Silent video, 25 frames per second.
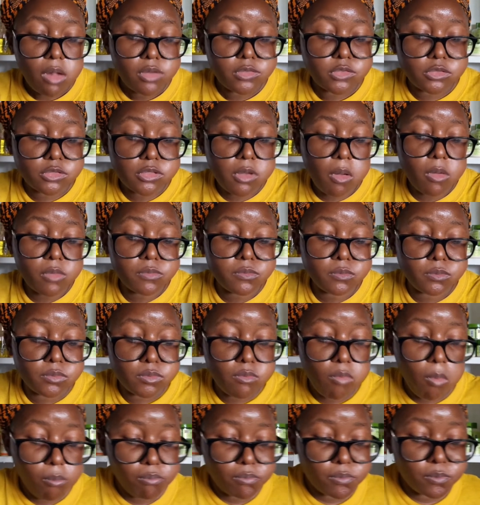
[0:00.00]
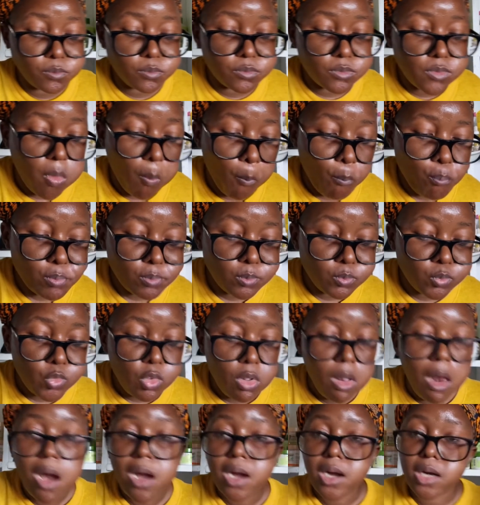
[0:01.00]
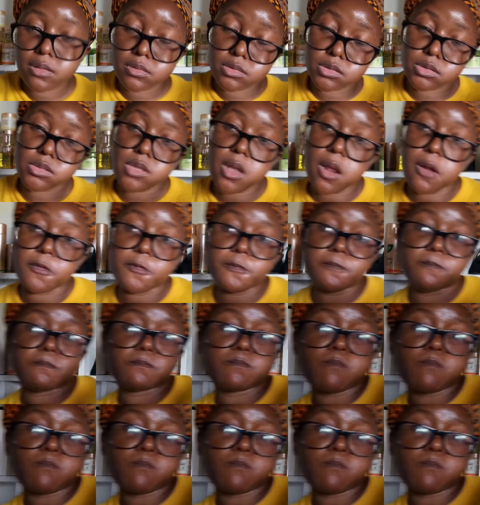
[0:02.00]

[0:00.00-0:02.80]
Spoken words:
so I was saying,